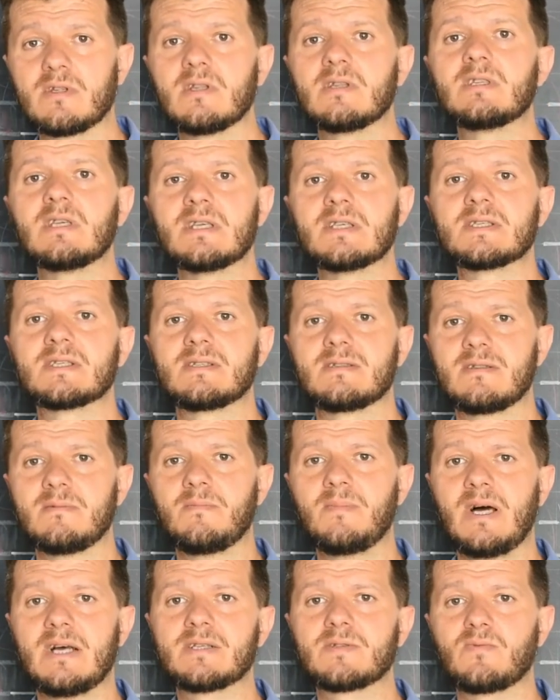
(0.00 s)
that is the
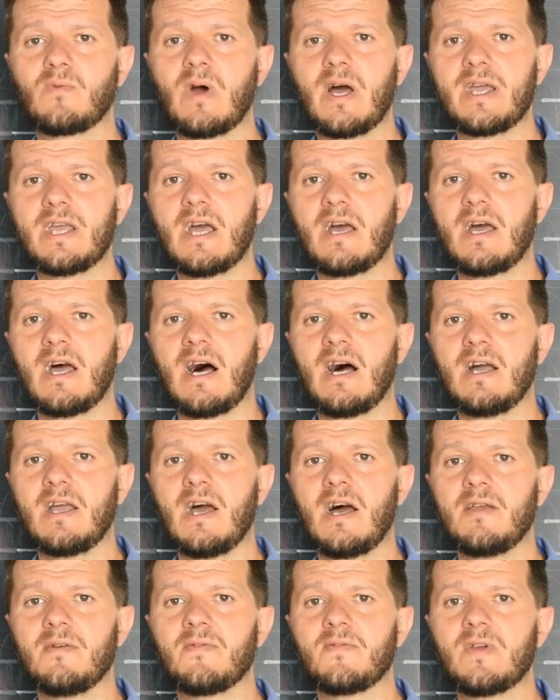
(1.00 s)
best way
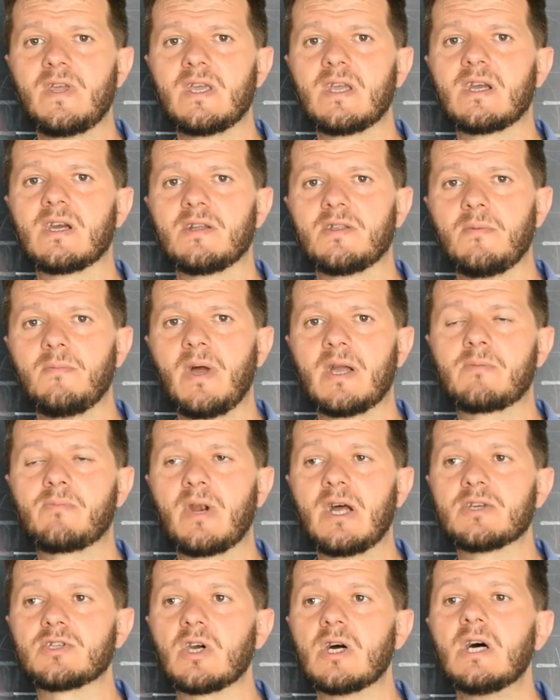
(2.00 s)
I think, the back
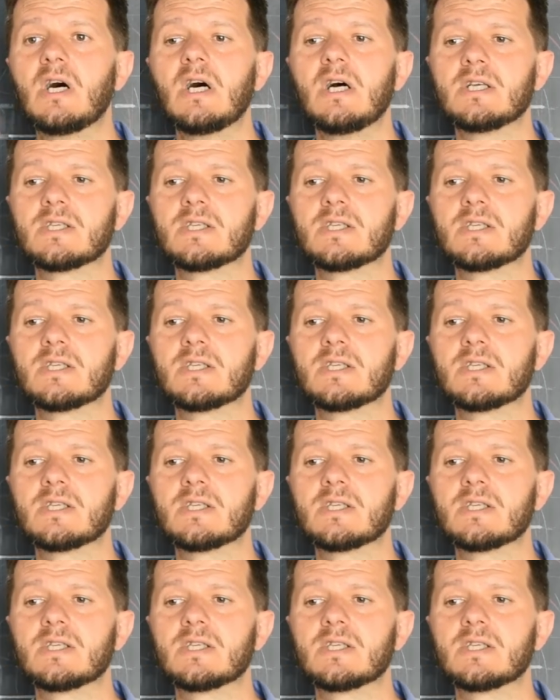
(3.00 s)
pressure.